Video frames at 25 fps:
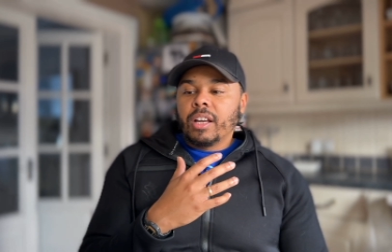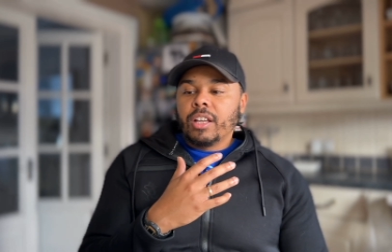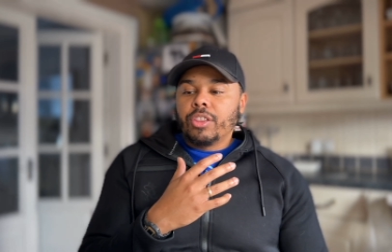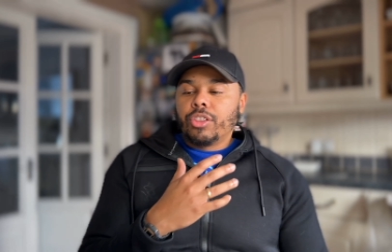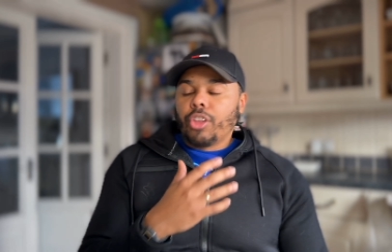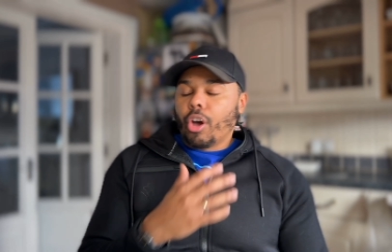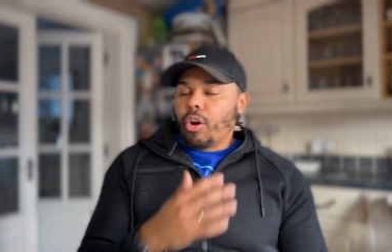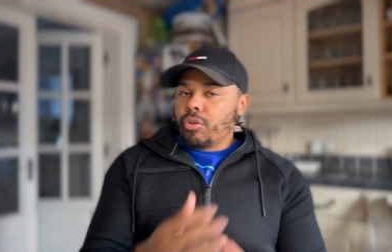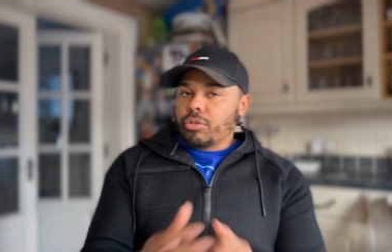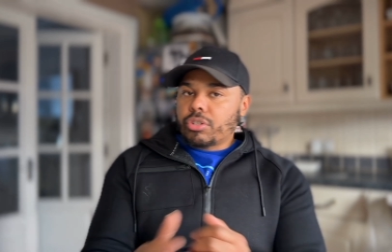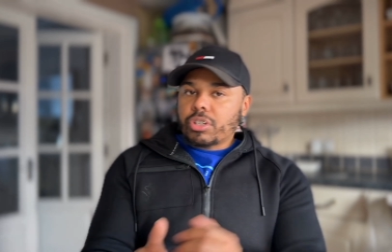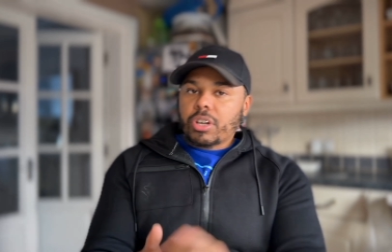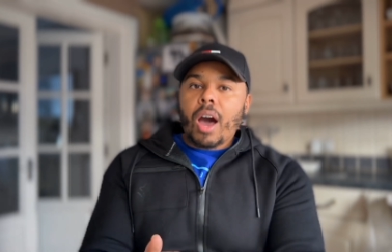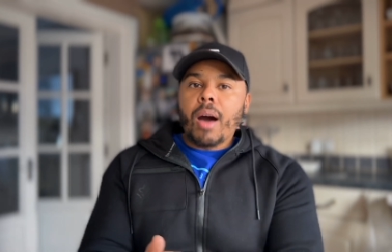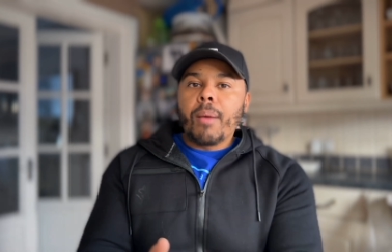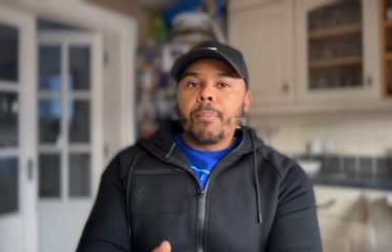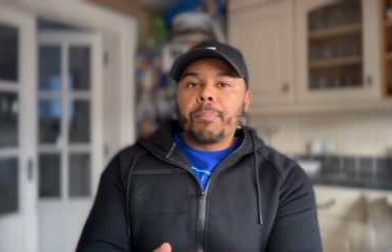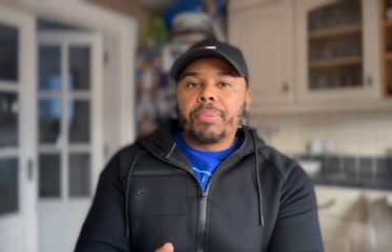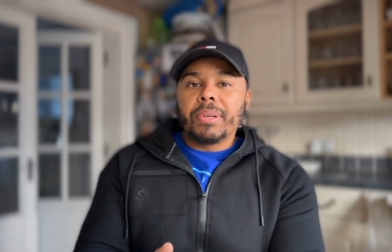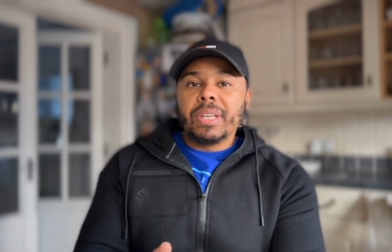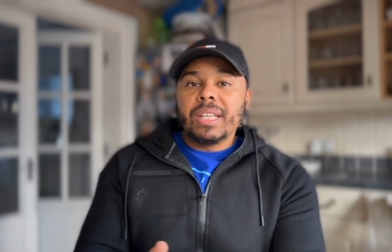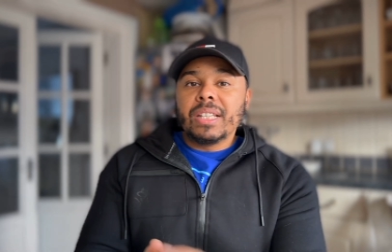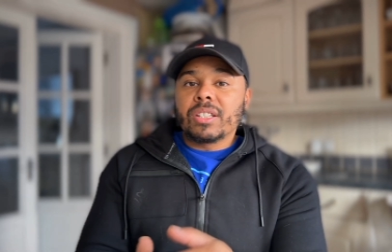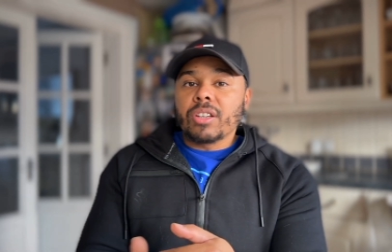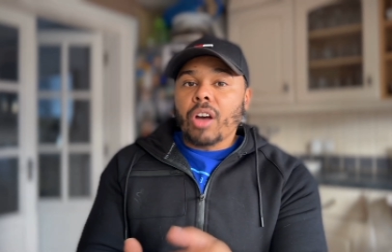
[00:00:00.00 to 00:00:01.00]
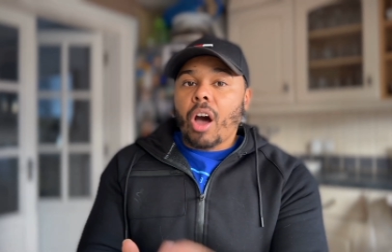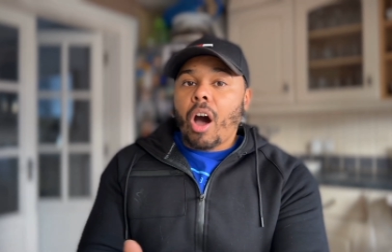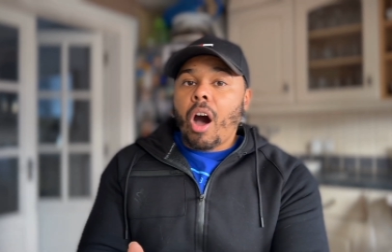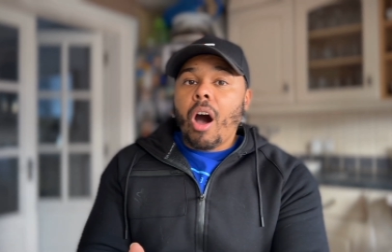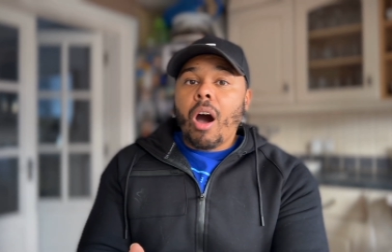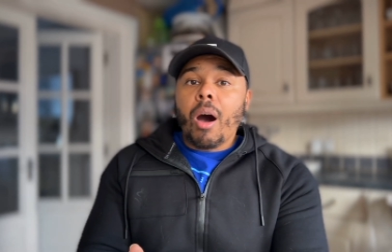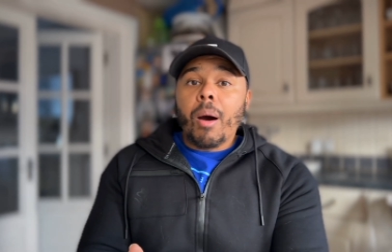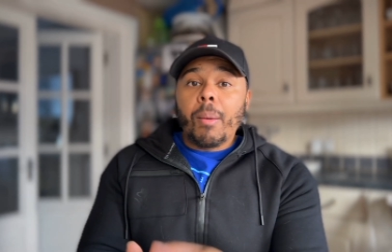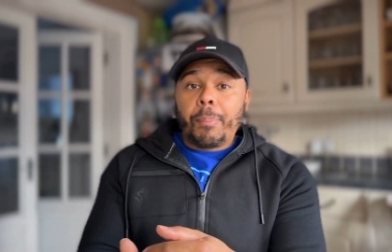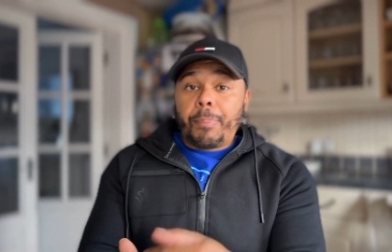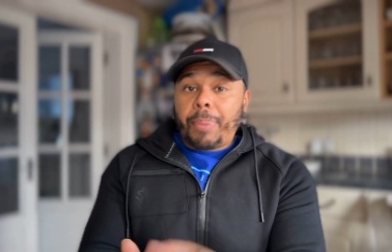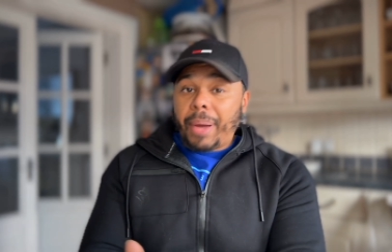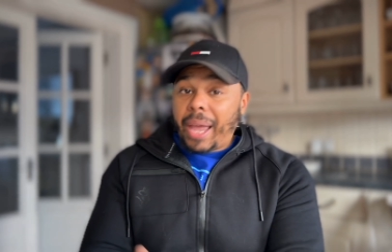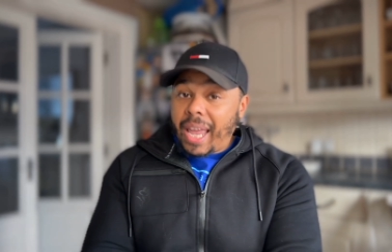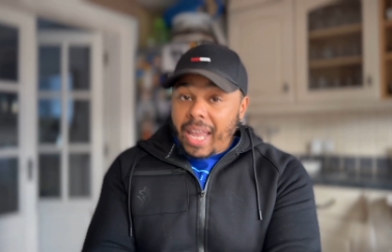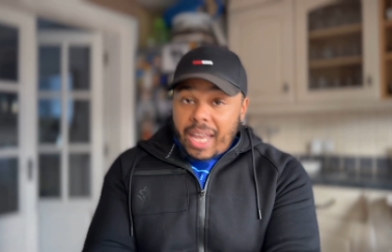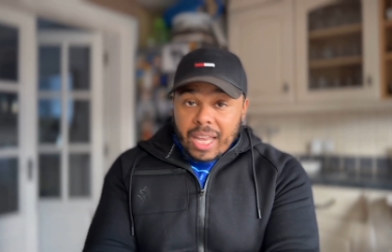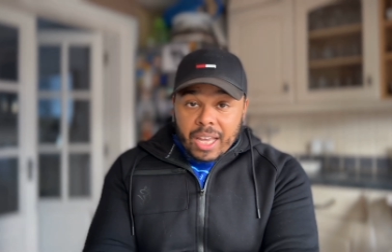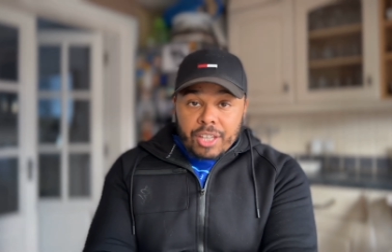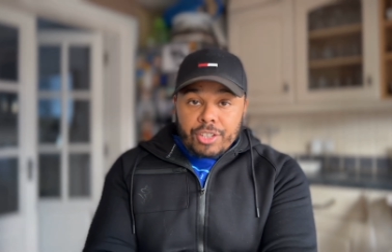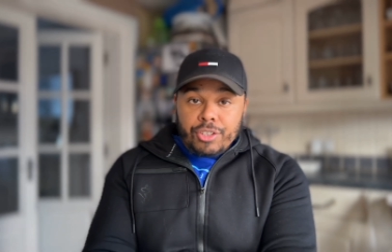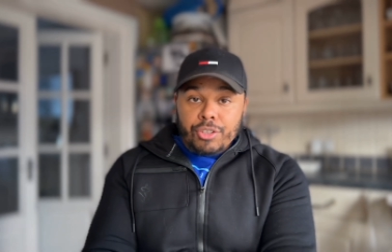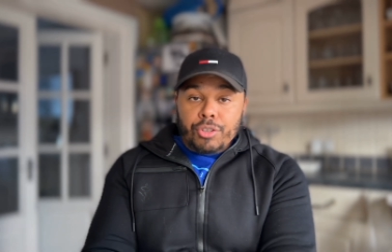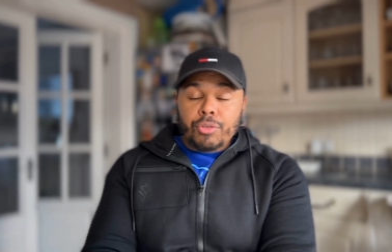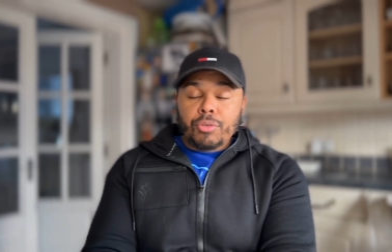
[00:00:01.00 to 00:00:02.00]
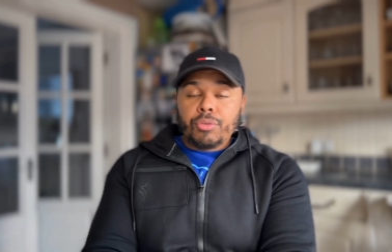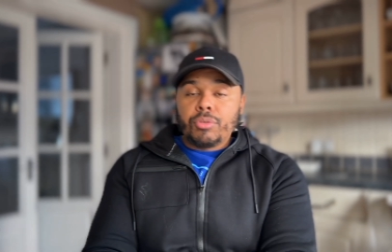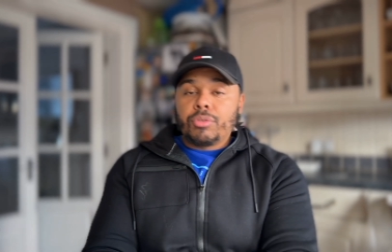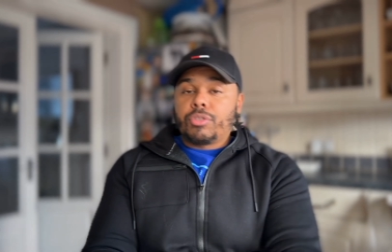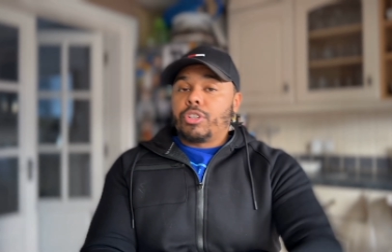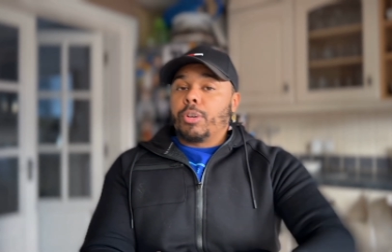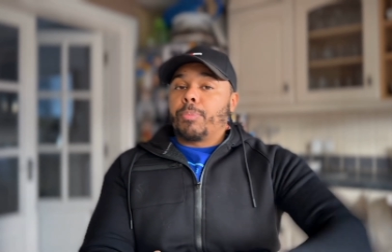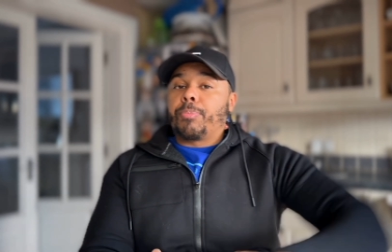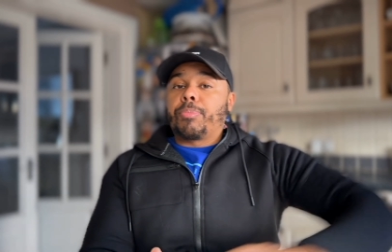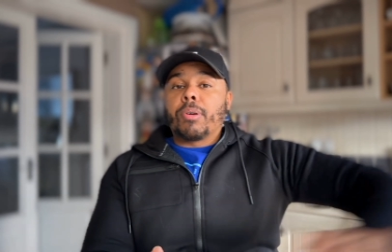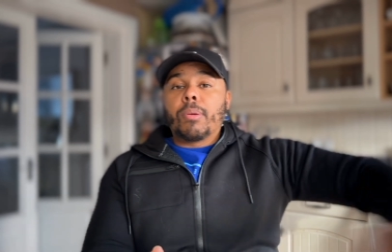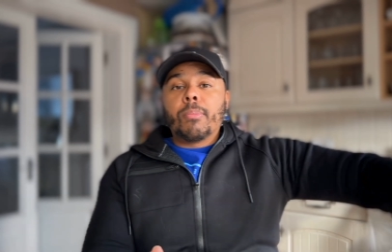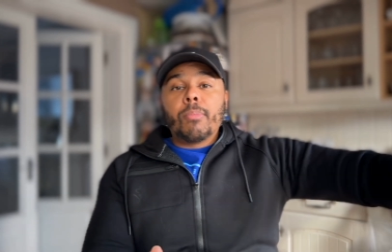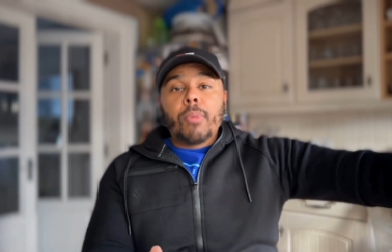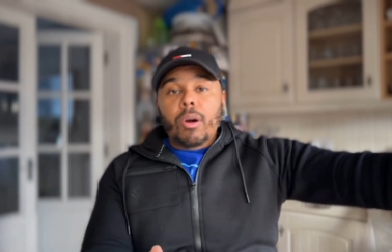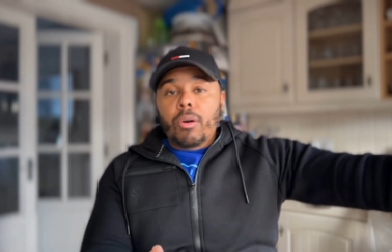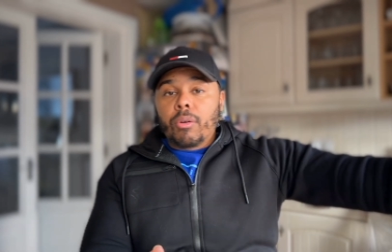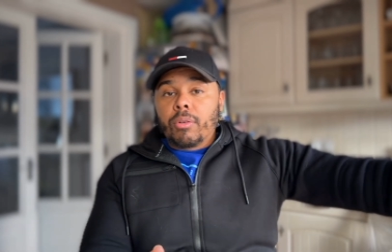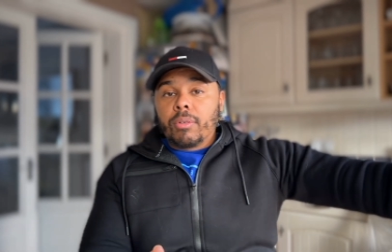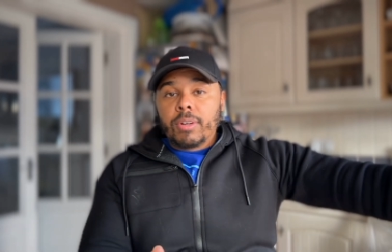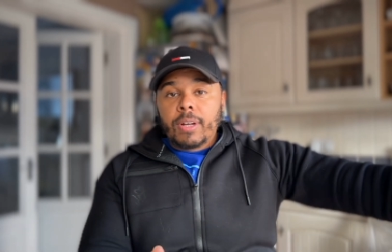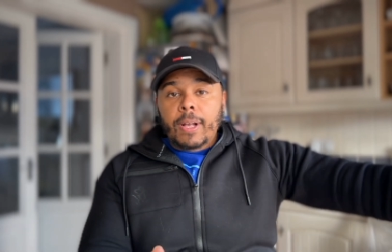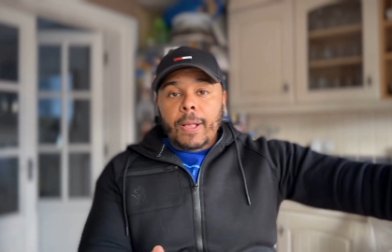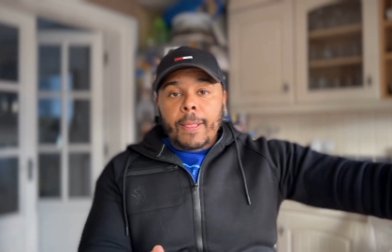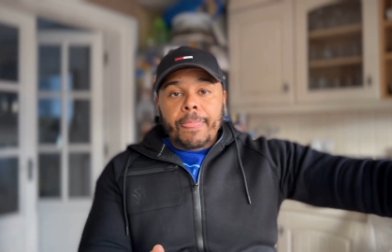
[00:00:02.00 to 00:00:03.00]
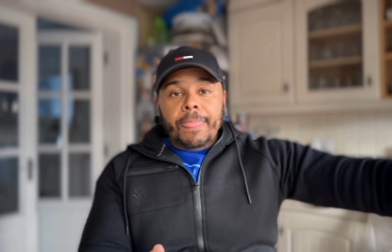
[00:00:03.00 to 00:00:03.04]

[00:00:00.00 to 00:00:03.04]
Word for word: those companies aren't paying you to promote.